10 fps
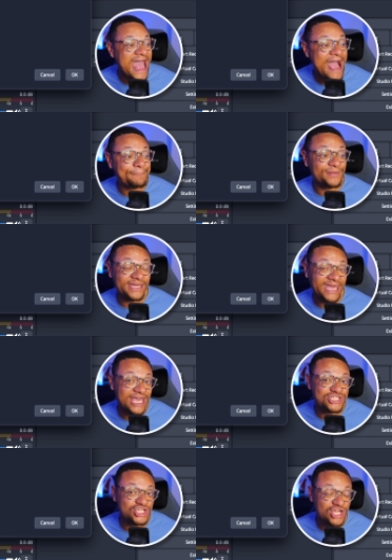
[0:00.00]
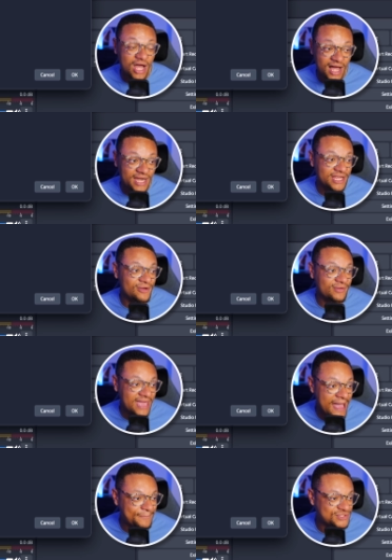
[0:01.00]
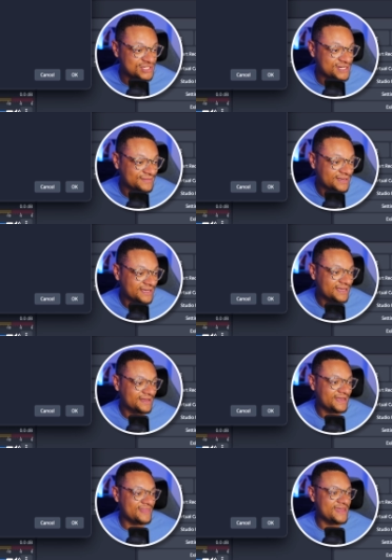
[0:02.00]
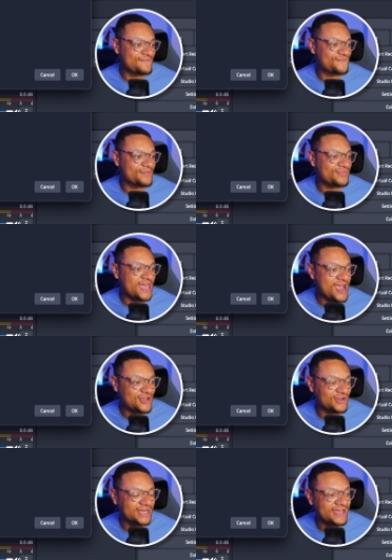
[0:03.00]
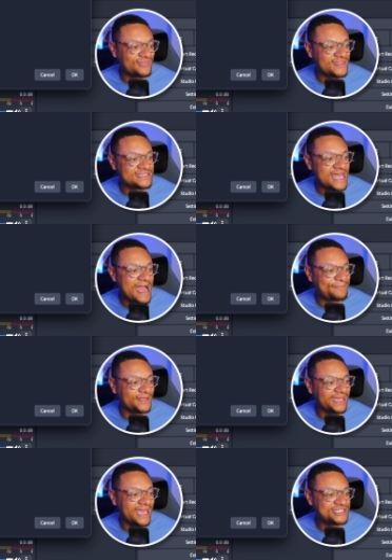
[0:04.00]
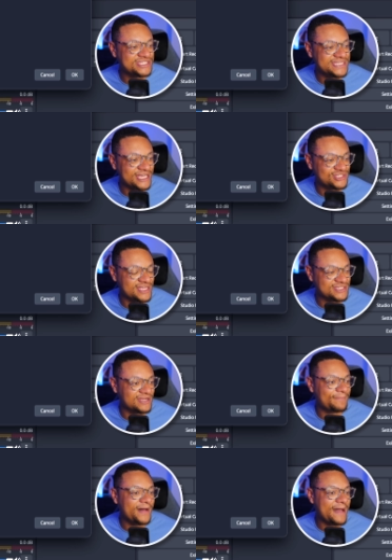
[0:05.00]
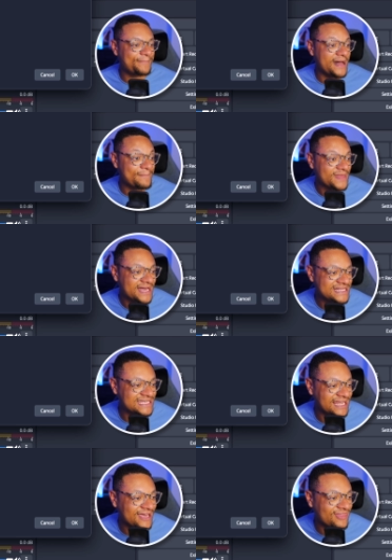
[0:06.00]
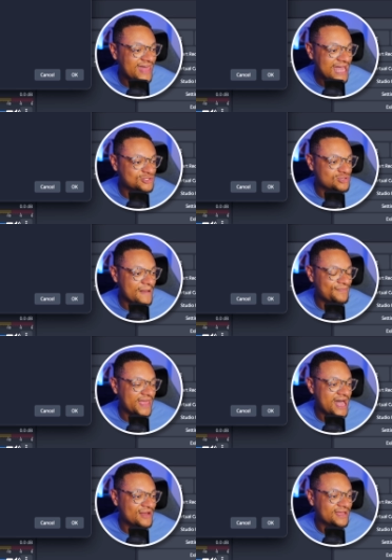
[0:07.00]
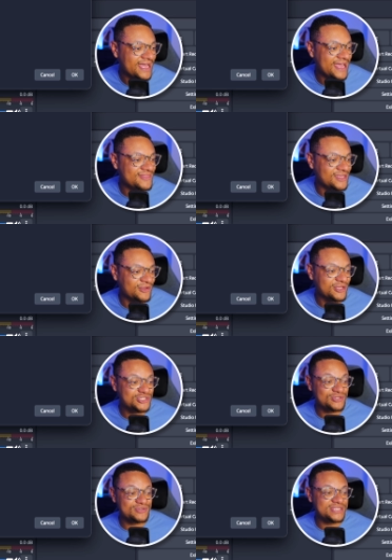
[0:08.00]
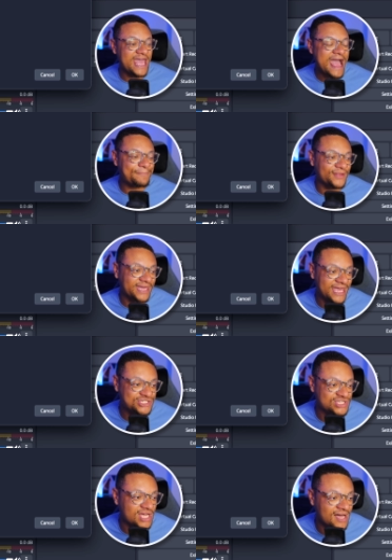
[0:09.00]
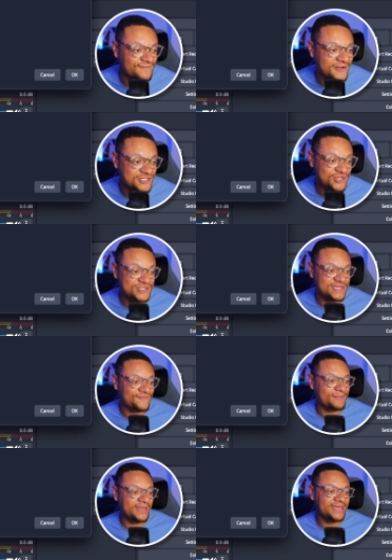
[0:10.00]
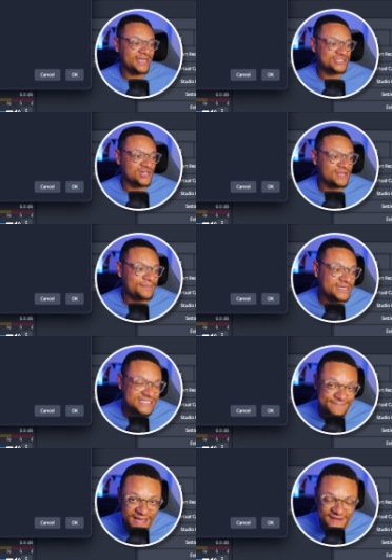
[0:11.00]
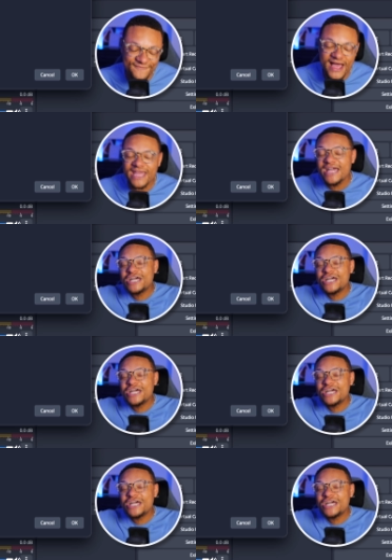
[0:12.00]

application audio capture. And then from there, you're gonna get this application section that's gonna pop up, select that drop down, and then you can choose the application of your choosing. For me, it's gonna be Spotify.